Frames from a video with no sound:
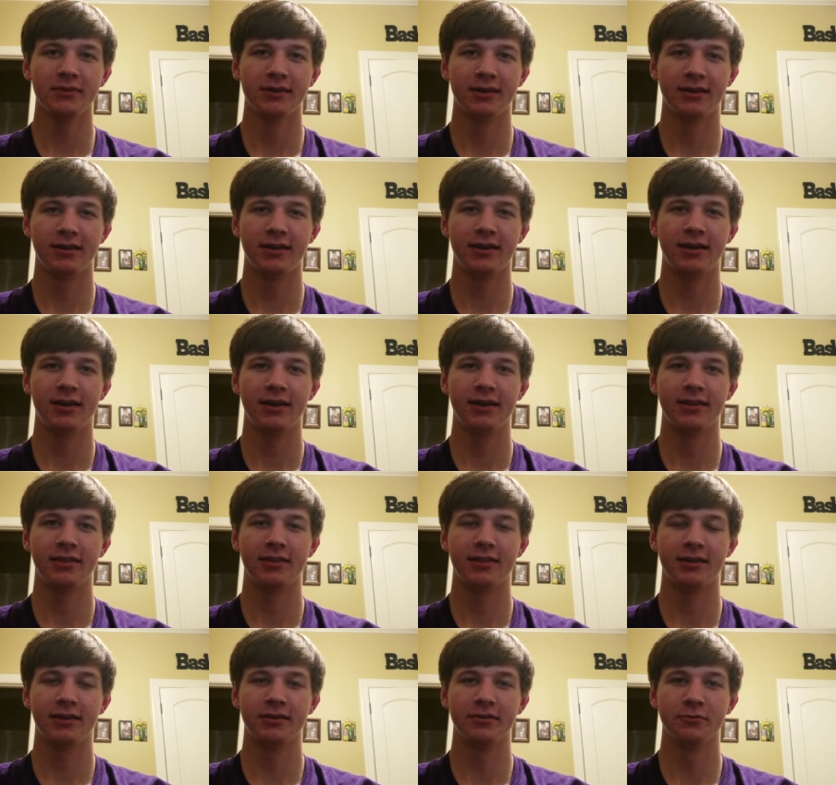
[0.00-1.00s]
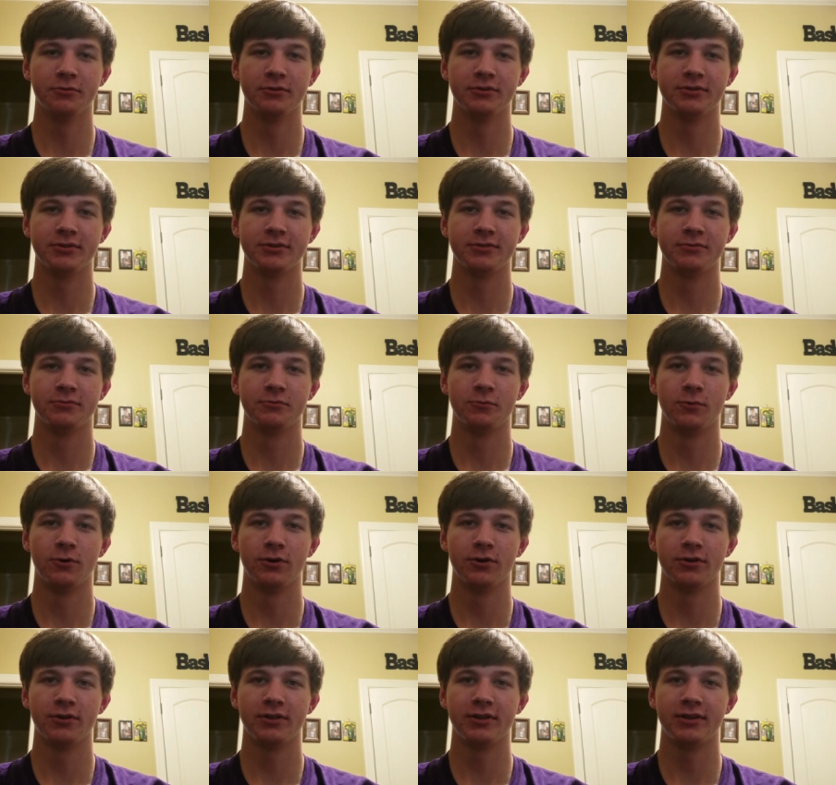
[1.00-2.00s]
I think it was
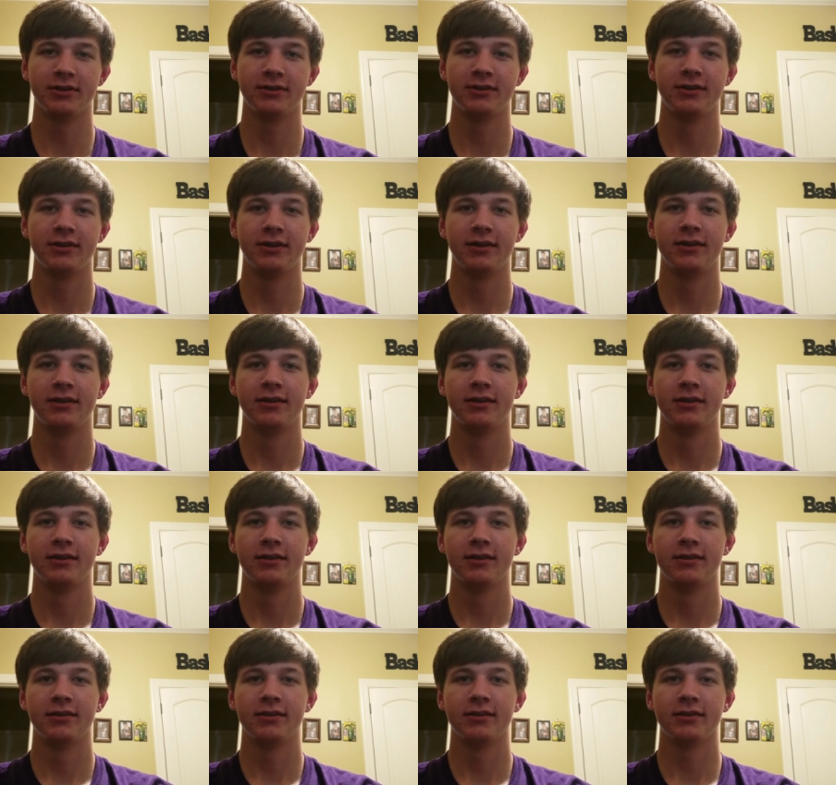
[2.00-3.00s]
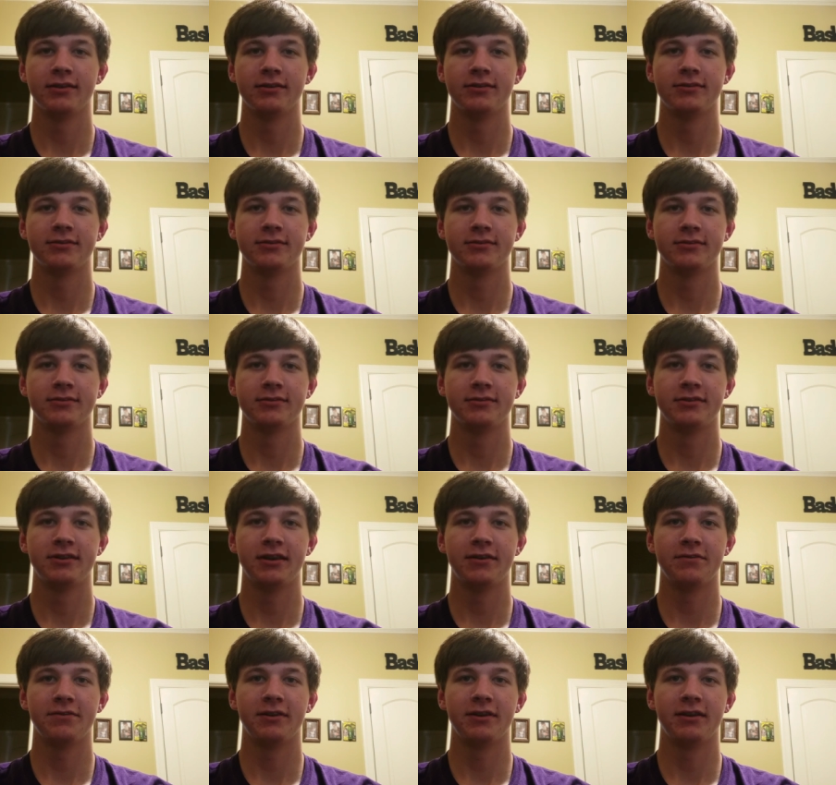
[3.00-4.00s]
worth it. It's
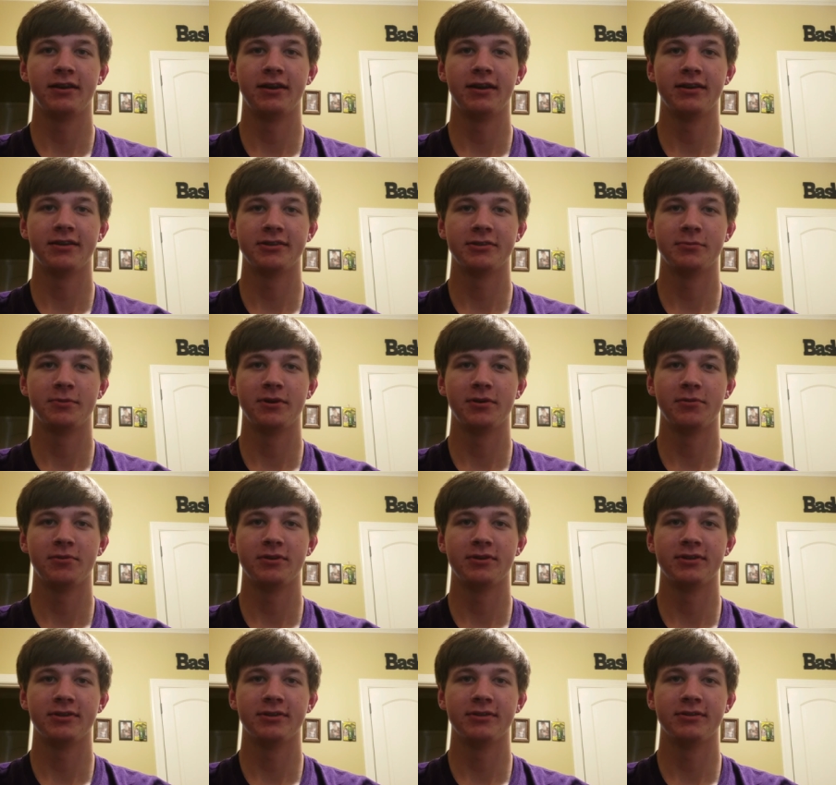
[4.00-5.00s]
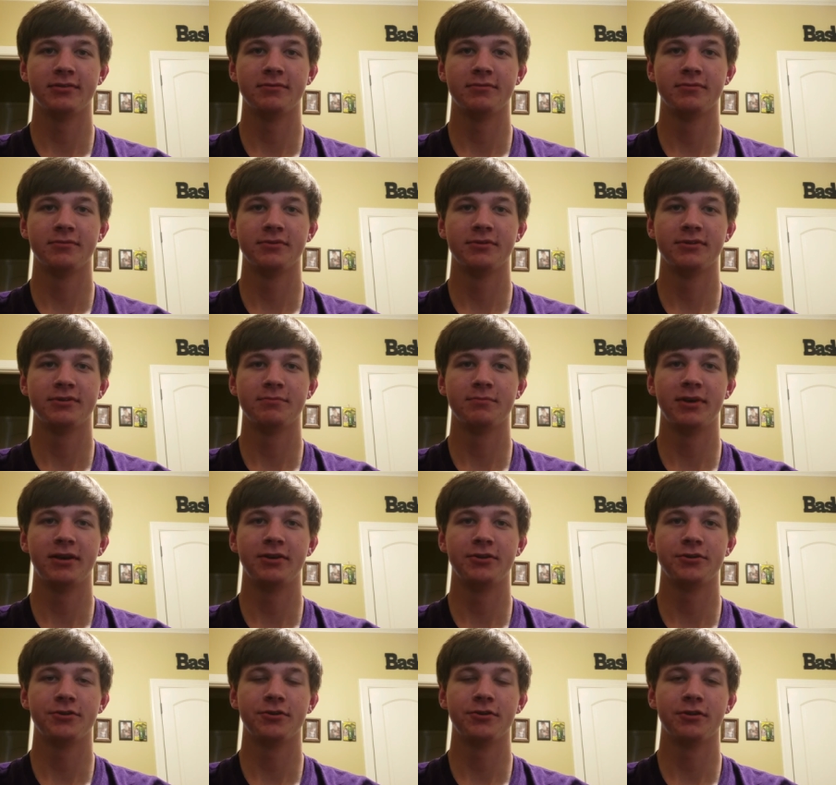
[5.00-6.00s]
definitely nice to be able to make
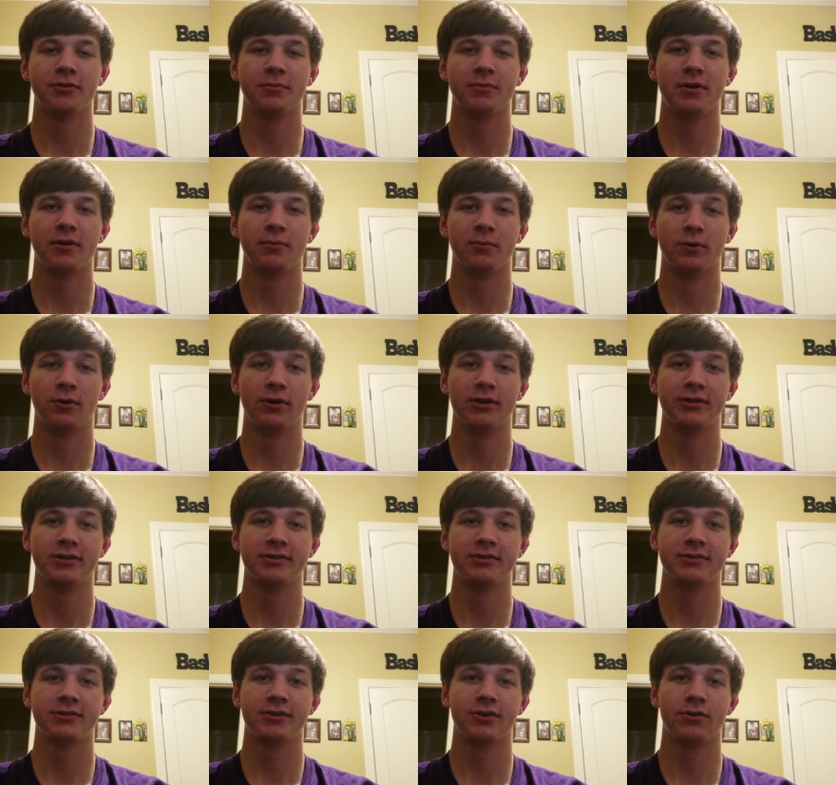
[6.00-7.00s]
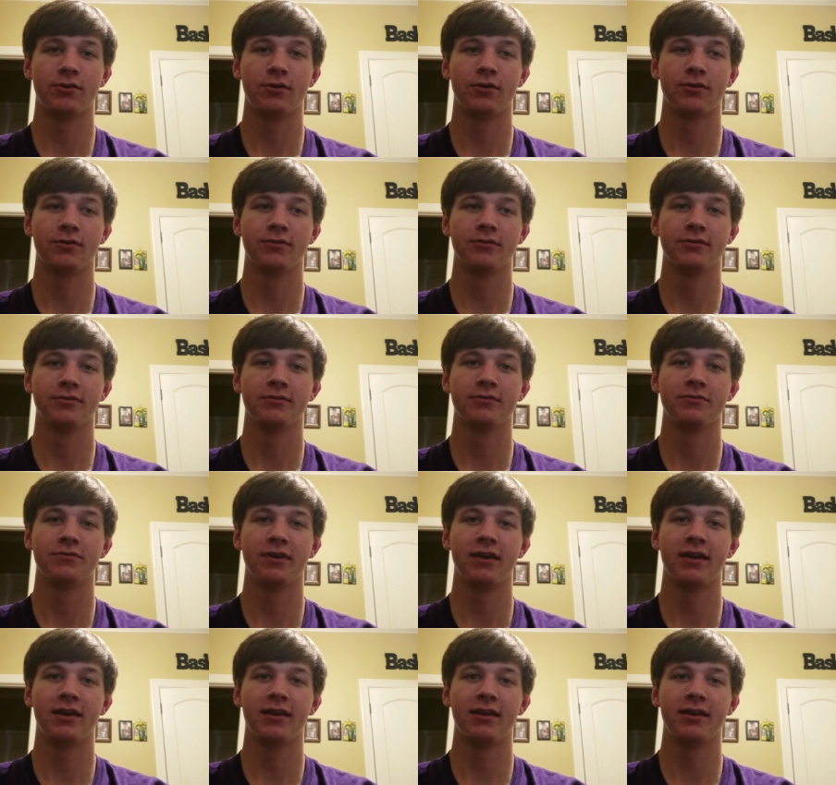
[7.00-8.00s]
sure that my prints aren't
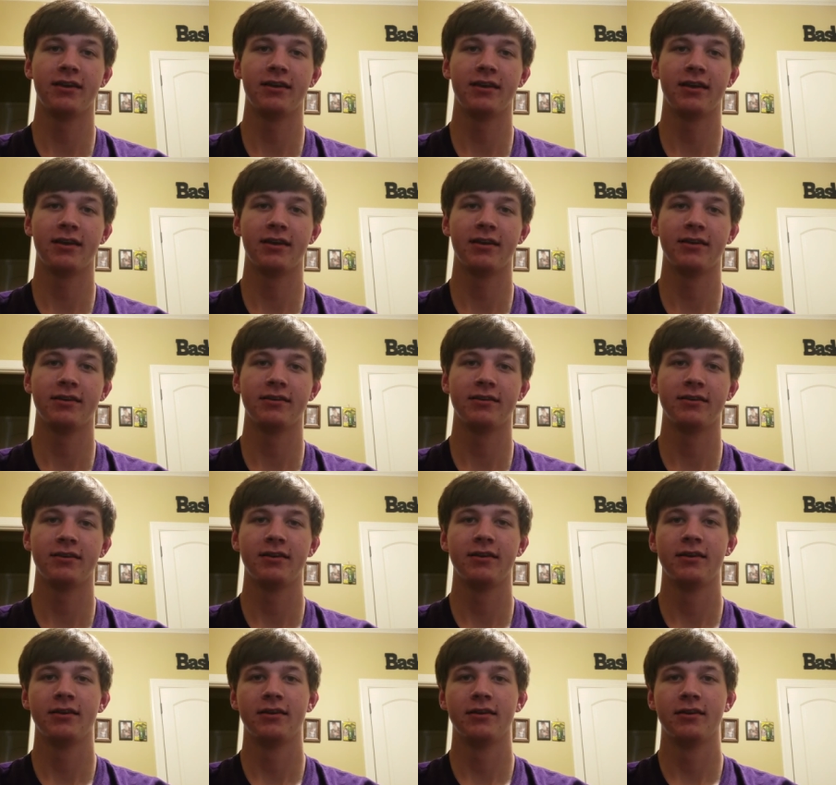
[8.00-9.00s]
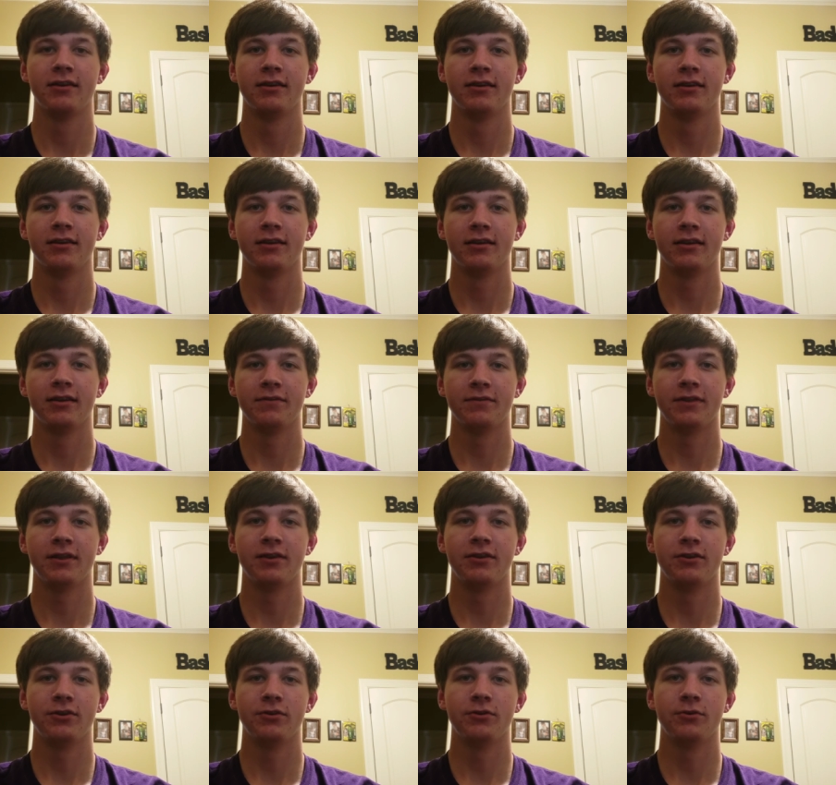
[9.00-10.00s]
failing, and if they
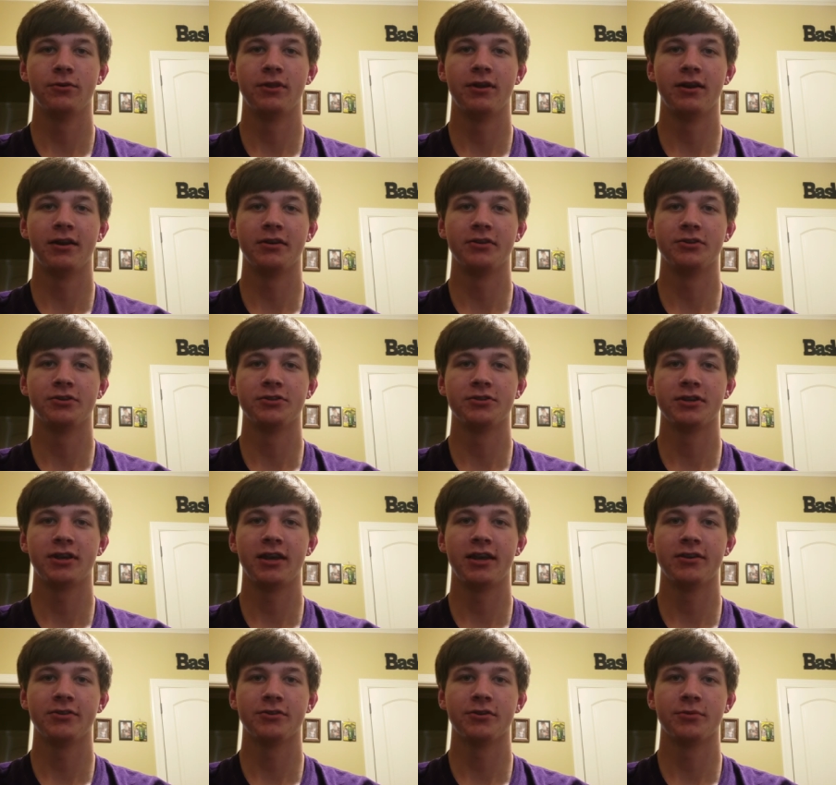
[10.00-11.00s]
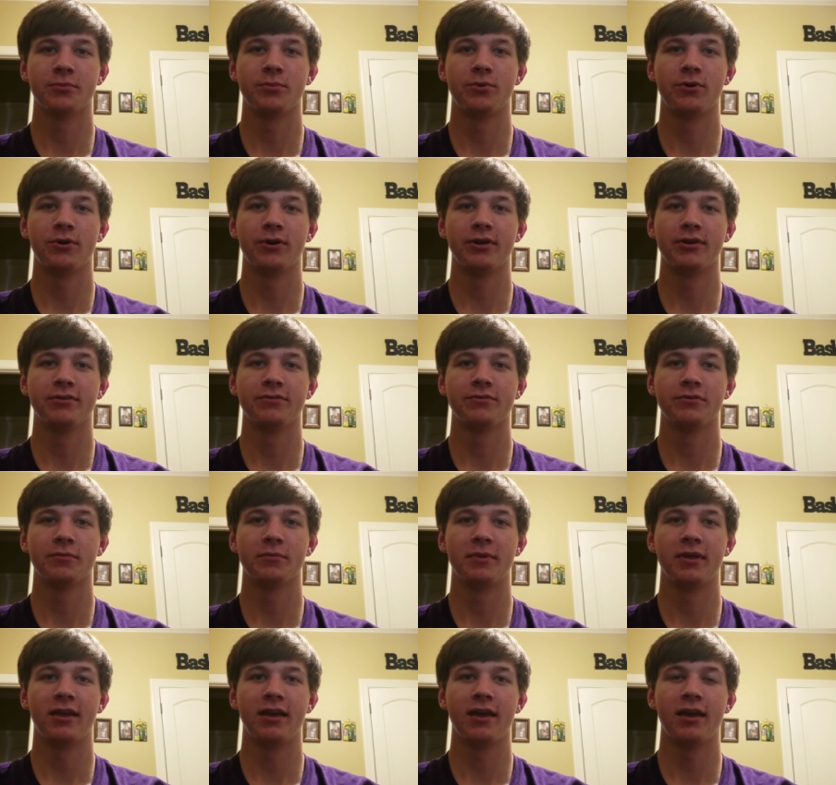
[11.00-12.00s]
do, then I can just cancel the print from
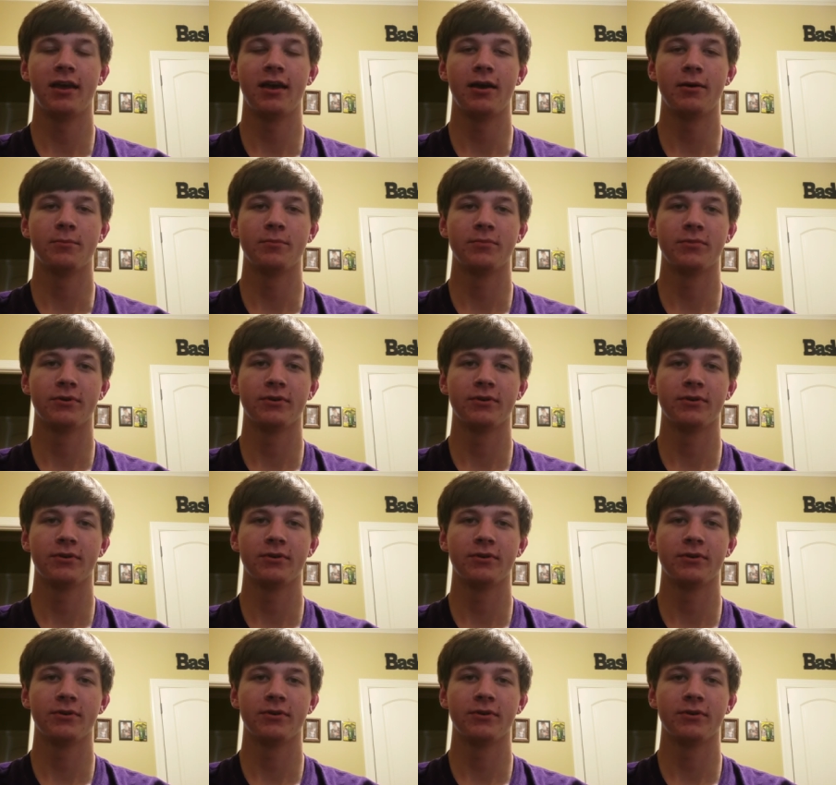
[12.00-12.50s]
the app